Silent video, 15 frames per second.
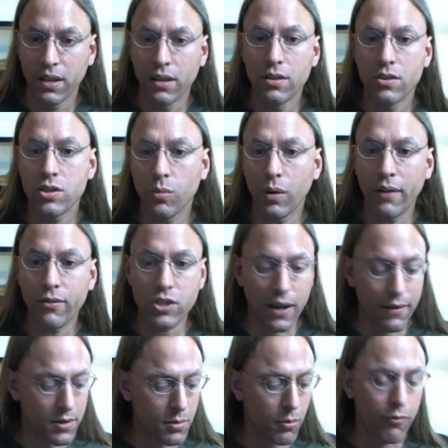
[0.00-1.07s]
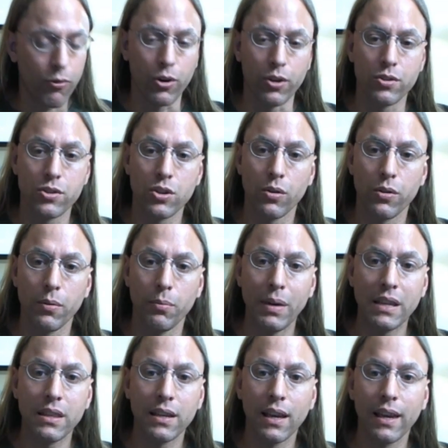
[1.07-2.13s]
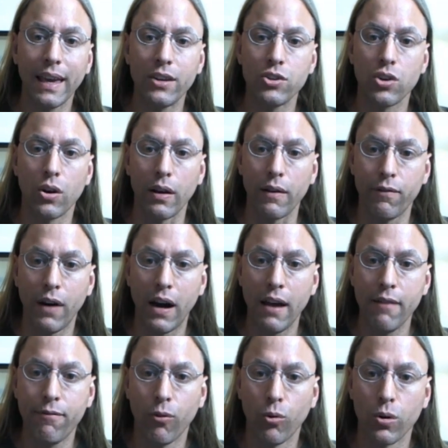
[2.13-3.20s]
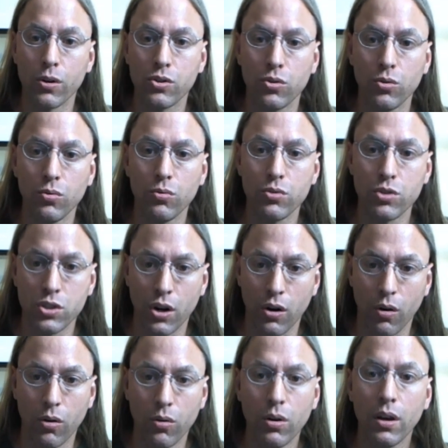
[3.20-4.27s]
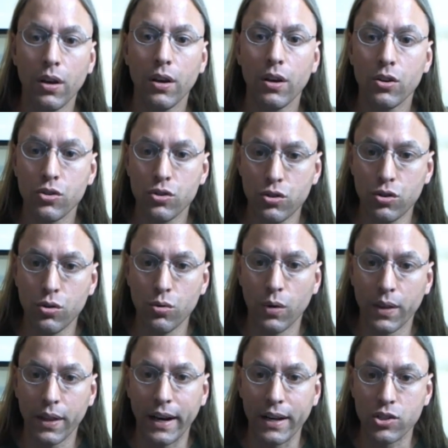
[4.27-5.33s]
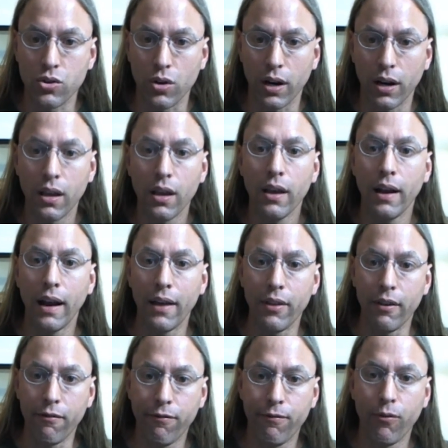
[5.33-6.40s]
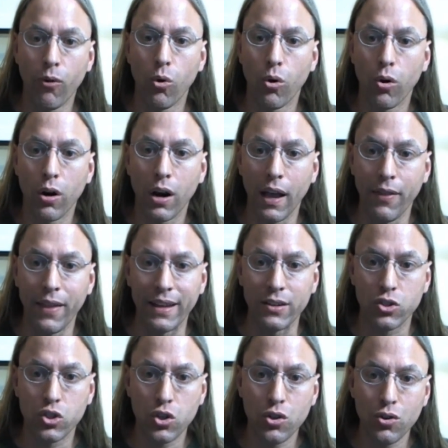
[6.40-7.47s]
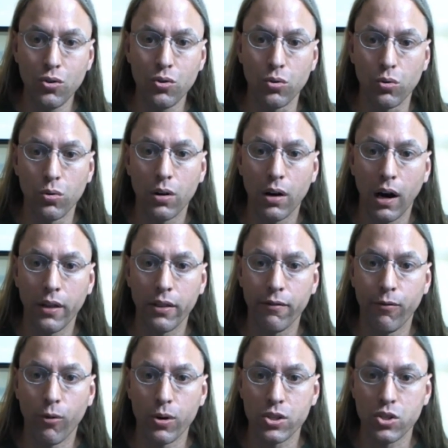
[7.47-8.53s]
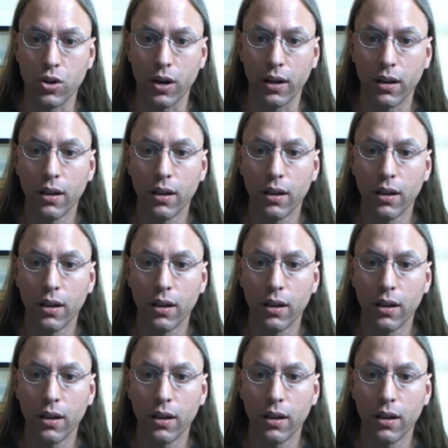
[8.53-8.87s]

So whatever's comfortable for you. So the big thing, again, is you're going 5, 4, 2, 0, 2 on the next string, and then 4, and then 2 on the 4th string.